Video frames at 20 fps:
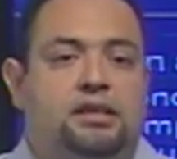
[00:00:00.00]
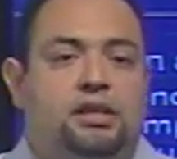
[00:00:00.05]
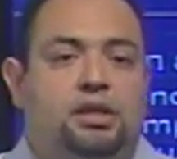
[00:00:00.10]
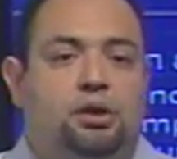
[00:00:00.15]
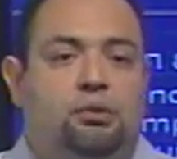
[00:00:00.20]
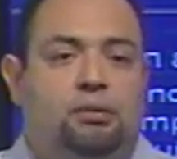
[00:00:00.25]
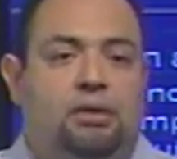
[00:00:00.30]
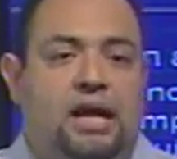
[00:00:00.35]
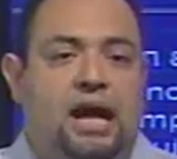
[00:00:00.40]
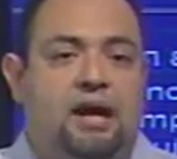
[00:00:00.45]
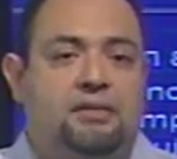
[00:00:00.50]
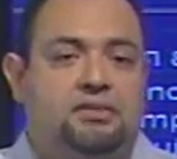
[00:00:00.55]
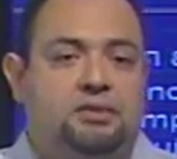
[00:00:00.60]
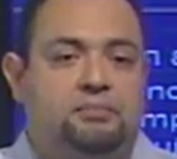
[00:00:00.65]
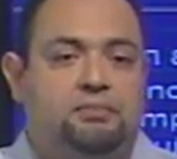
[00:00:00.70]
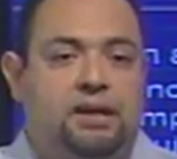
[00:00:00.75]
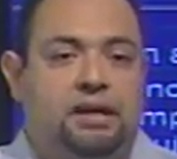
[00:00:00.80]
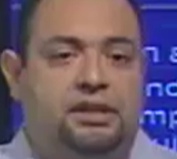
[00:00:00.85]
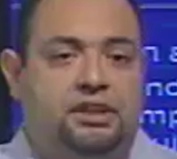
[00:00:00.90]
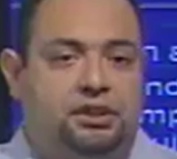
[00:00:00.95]
You would have to
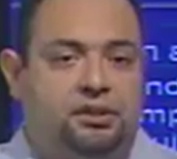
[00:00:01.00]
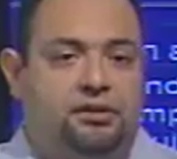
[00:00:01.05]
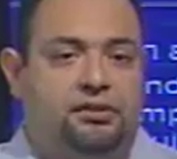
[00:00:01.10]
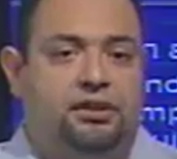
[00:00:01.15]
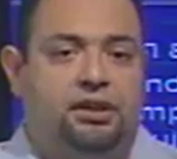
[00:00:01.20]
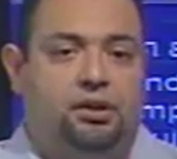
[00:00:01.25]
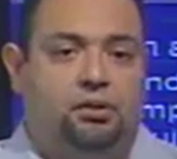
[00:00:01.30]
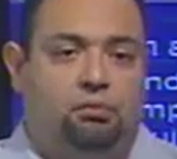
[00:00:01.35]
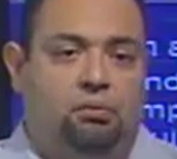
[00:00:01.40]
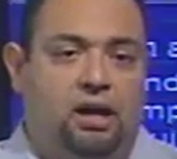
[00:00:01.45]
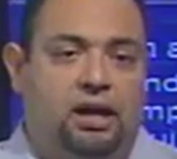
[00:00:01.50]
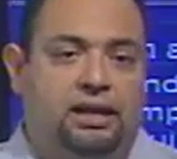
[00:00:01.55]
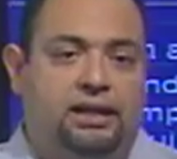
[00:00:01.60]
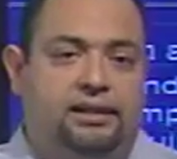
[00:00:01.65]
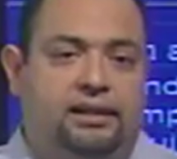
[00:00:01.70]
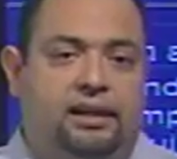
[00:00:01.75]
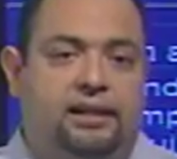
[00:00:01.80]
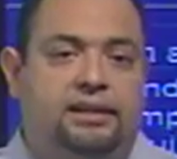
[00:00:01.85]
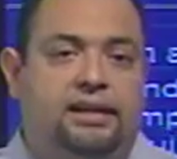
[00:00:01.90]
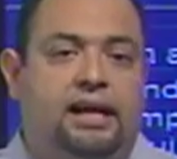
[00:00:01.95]
make sure that you're
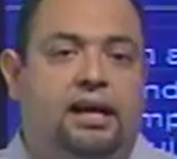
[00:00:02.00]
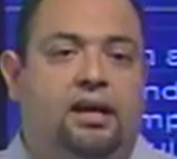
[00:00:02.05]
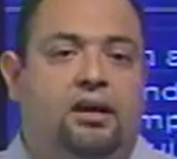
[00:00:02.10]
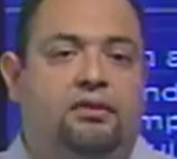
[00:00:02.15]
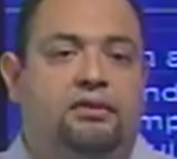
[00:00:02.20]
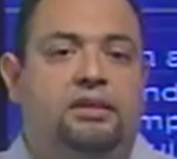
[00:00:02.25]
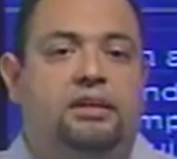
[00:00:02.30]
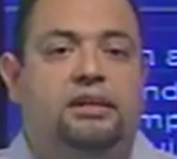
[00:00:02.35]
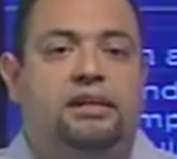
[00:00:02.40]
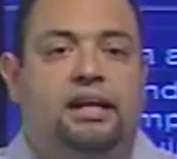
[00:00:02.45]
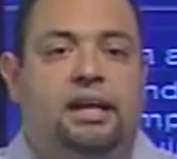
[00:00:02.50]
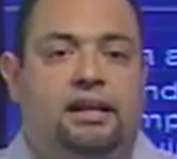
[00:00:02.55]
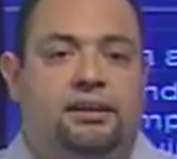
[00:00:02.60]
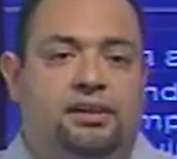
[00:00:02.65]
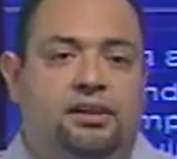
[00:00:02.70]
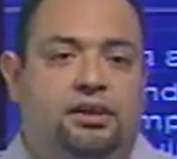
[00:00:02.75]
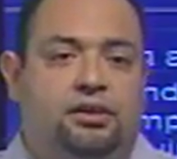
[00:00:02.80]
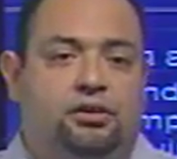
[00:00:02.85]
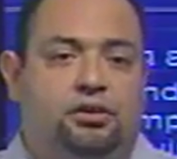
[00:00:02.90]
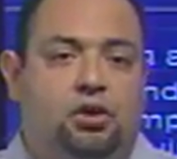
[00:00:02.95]
writing that down and
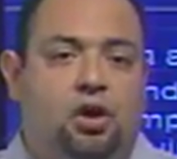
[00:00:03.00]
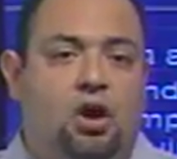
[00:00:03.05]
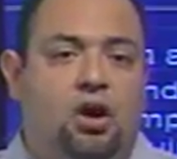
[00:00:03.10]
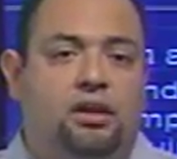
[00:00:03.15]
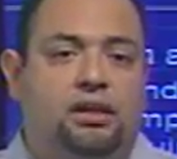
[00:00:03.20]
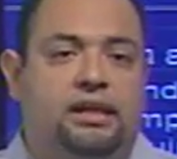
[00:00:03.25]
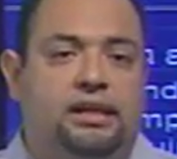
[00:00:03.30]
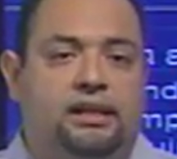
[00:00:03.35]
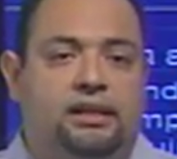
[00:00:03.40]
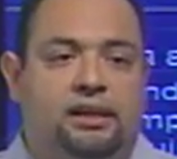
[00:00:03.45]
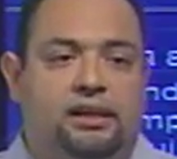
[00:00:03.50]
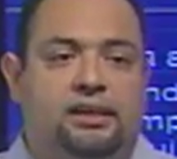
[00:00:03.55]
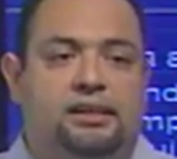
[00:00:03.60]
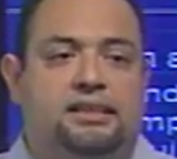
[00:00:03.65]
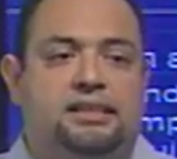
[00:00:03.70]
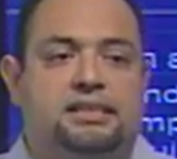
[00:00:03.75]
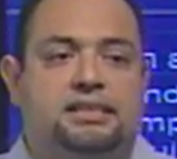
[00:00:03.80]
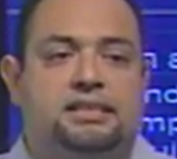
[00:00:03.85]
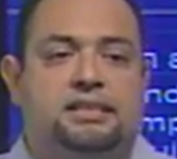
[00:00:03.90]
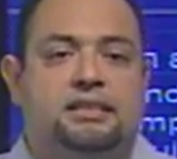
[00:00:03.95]
that you're calling
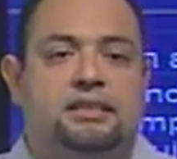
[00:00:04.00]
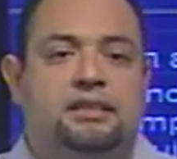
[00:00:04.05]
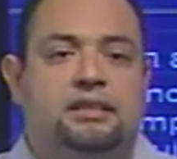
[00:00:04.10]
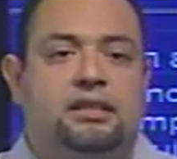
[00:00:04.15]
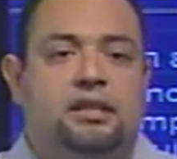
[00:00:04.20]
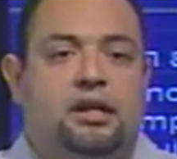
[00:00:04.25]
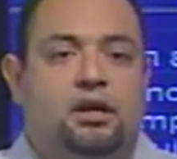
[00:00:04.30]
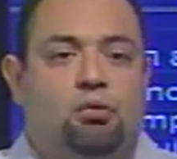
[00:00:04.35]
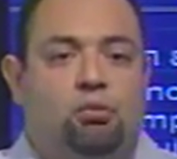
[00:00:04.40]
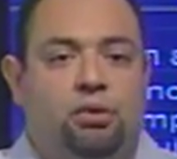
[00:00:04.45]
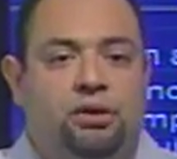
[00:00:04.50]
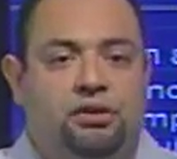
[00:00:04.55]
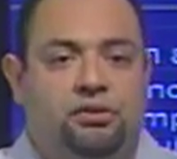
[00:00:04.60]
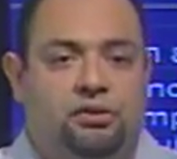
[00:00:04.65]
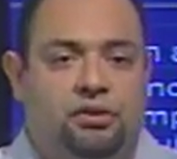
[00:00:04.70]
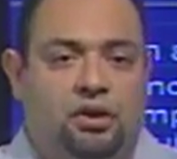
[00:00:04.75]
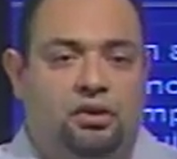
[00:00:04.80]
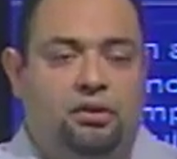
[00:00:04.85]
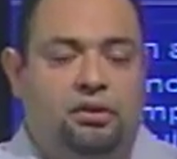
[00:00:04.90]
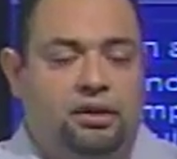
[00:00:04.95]
us when
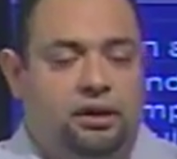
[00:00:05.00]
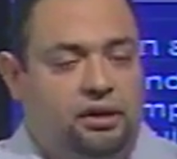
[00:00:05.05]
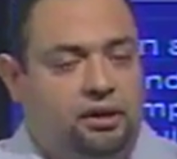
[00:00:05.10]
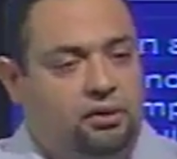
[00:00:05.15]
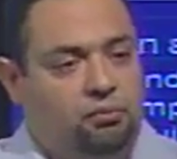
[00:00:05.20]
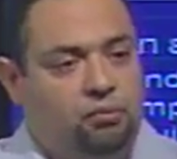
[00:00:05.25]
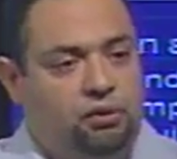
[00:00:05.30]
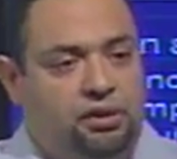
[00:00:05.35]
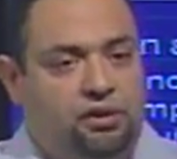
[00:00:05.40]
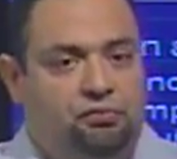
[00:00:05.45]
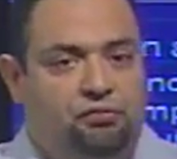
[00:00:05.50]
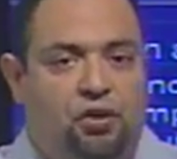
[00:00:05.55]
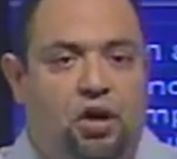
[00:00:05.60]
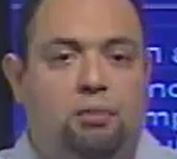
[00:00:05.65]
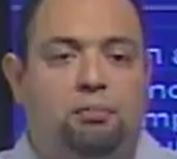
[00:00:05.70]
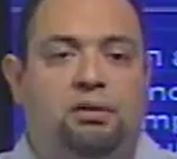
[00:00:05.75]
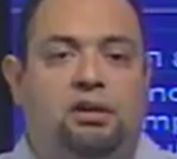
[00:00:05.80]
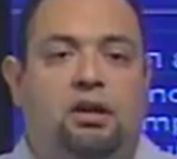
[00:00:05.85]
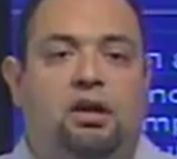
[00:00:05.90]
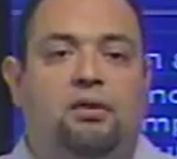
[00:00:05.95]
you
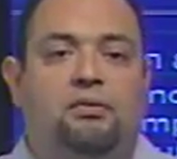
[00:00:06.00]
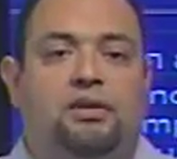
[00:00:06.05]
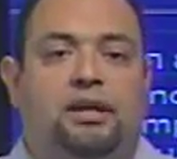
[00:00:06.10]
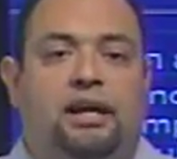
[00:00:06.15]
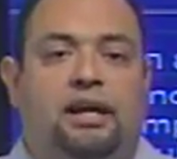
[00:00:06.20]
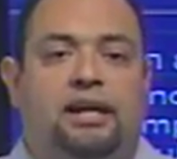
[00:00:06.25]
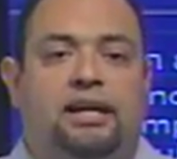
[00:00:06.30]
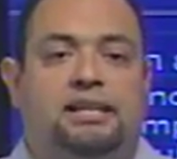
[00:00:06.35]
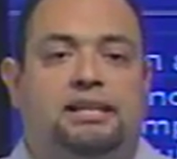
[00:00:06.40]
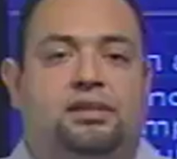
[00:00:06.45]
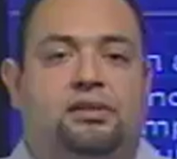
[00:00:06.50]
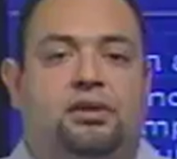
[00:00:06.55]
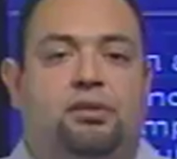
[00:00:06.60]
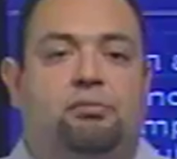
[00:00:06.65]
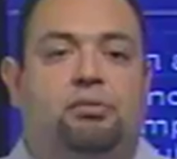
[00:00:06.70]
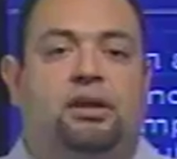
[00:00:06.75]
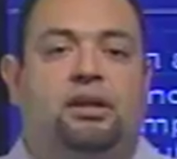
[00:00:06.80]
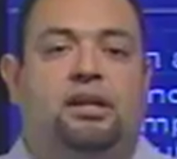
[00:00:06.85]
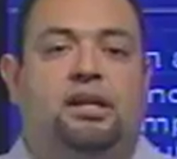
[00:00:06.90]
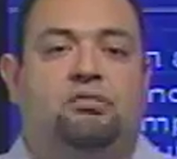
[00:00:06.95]
fall below that so that
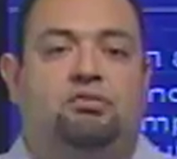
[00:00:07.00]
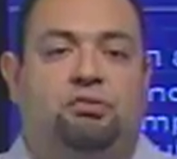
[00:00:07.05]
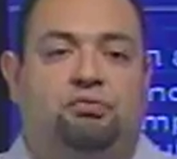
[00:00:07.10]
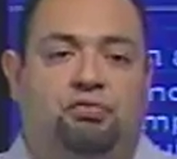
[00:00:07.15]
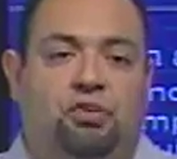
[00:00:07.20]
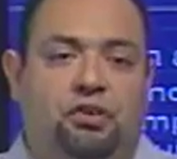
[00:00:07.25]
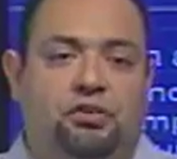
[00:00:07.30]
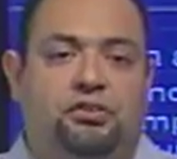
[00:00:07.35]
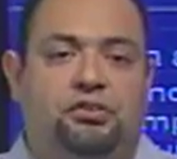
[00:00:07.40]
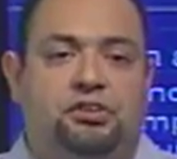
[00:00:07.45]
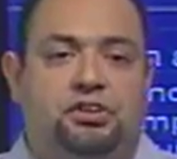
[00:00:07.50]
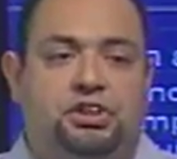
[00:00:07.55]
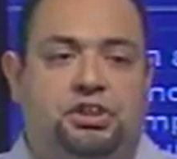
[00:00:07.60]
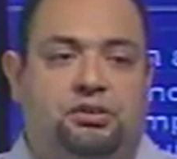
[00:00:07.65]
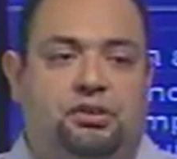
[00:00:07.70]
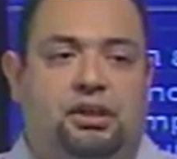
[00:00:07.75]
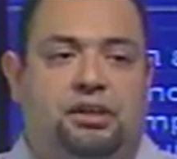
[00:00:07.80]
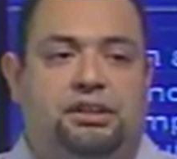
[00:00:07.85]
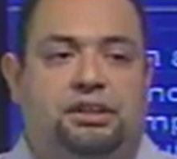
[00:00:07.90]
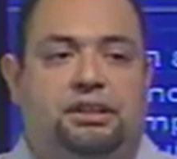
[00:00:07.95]
we can give you further
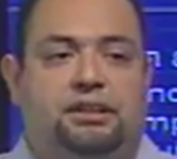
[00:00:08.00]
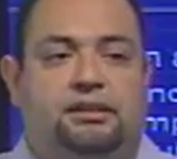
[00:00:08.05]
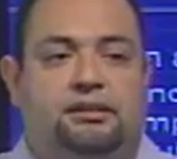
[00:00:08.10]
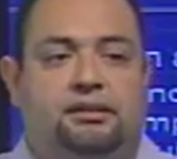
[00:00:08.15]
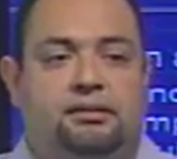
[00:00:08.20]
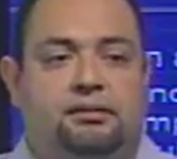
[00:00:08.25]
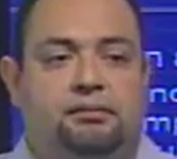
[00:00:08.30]
instruction.